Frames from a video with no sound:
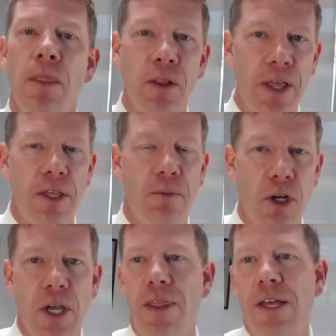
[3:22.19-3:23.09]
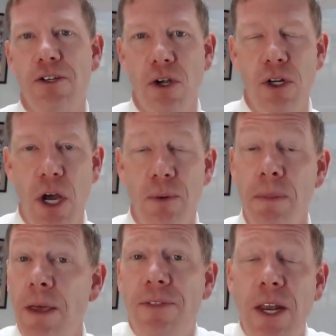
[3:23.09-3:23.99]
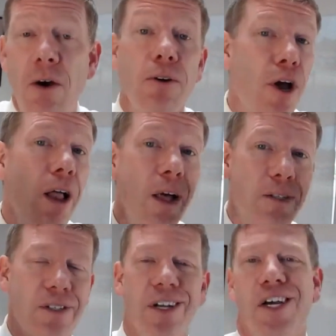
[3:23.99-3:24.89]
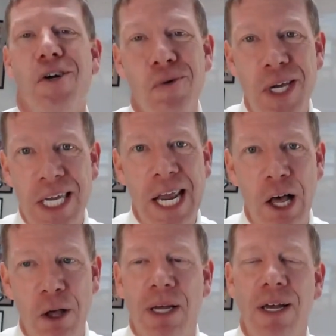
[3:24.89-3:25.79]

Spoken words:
Let them look at it. They should know. If they don't, call us. We can help.